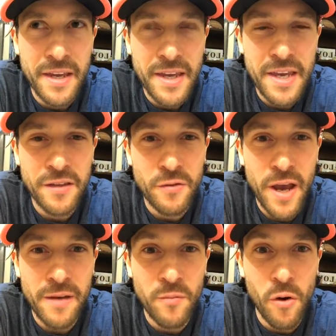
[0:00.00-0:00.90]
he
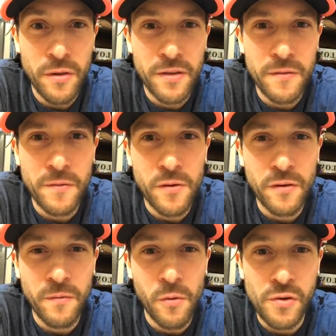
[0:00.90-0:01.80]
trained more than the
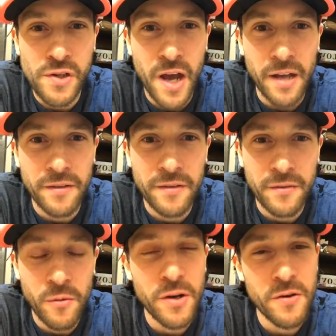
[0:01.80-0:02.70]
first four shots.
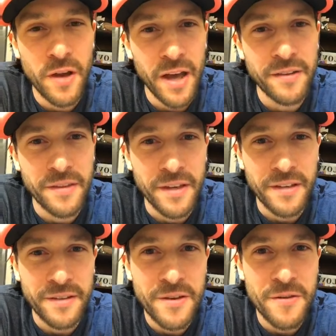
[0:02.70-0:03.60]
What do you guys think?
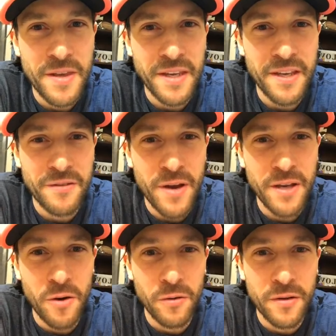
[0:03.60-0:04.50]
Do you think he trained
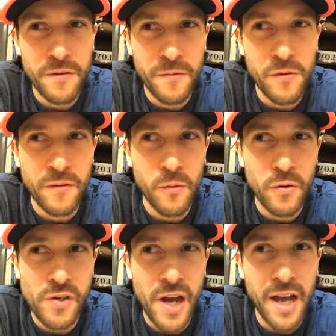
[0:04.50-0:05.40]
only the first four
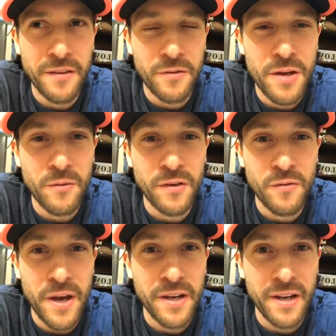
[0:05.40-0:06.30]
shots or he was
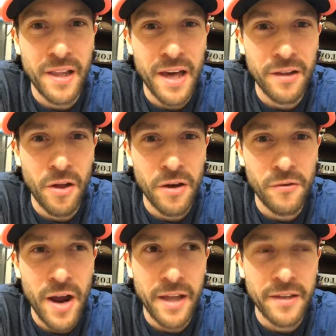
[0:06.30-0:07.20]
training a lot of long
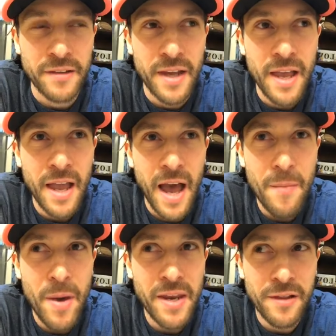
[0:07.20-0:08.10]
rallies? I
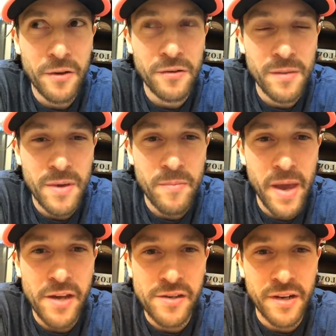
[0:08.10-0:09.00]
bet he learned to be
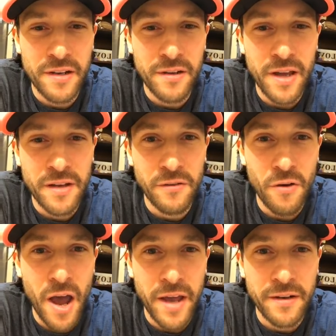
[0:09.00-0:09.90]
patient and, and
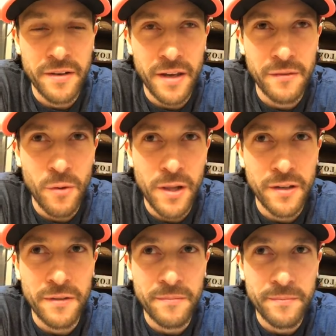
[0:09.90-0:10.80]
grind as well as